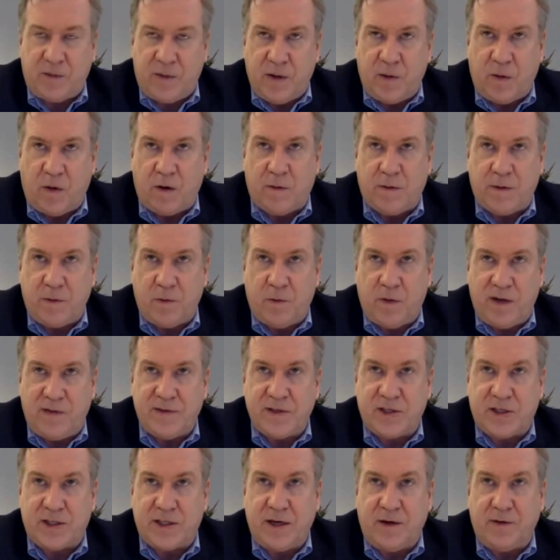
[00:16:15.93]
We work with, we have a
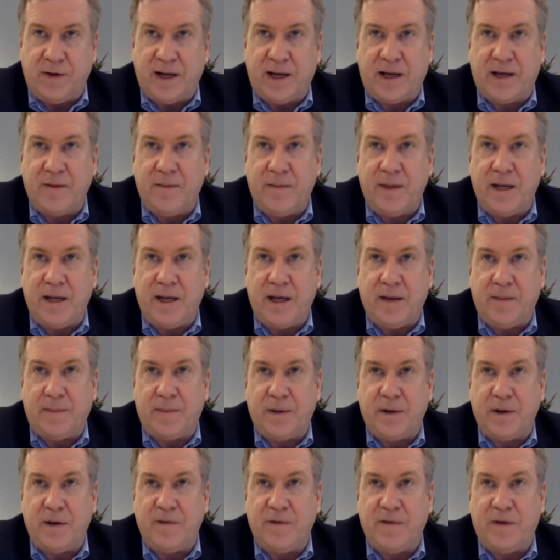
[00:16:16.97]
steering committee up
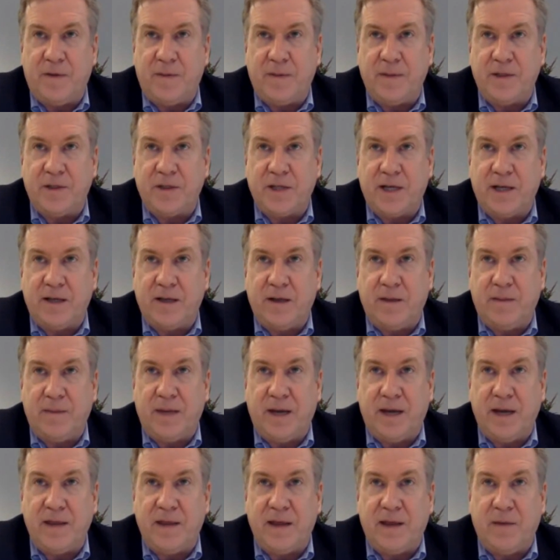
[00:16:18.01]
here of LBJ
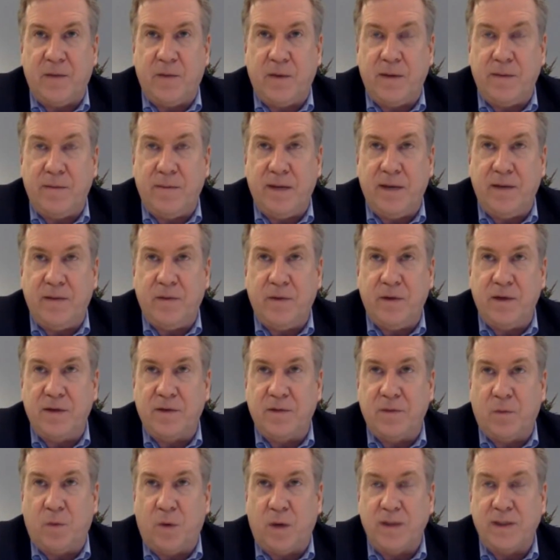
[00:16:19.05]
alumni that we meet with
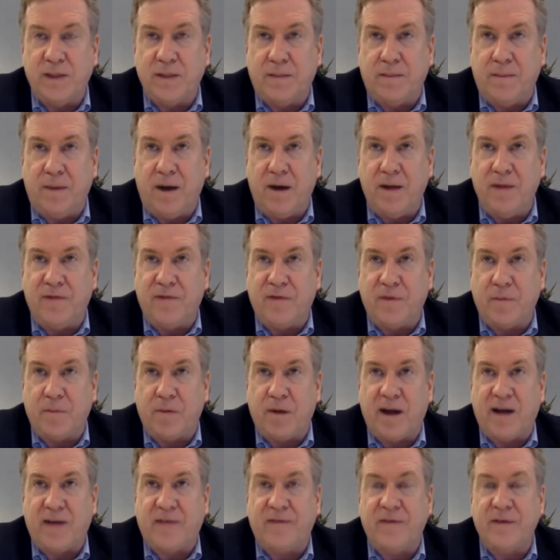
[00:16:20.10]
once a month for
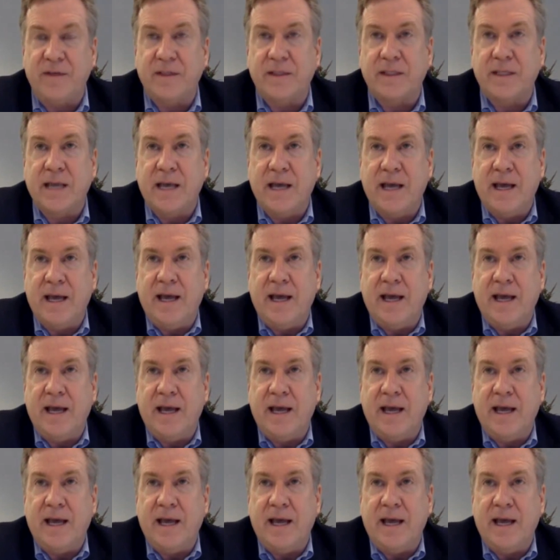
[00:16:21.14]
breakfast.